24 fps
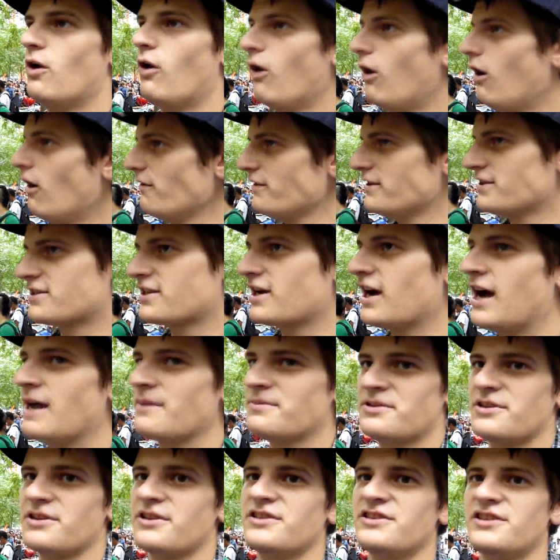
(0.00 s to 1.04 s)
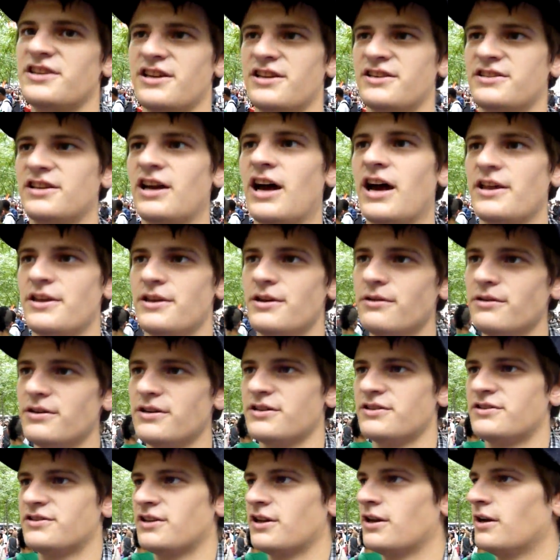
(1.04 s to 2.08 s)
all these cops are in the CSI
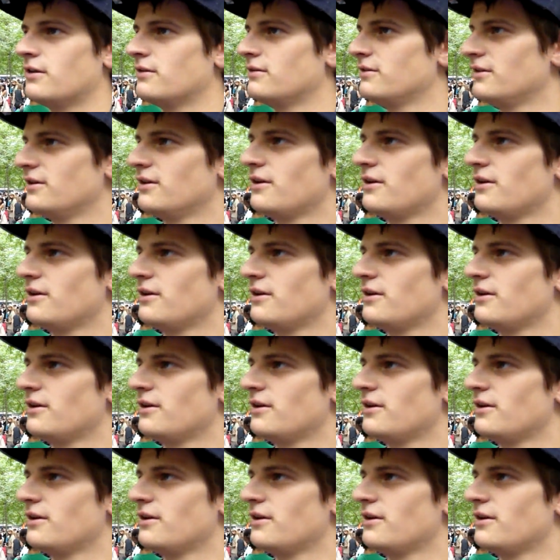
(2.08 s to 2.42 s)
union, so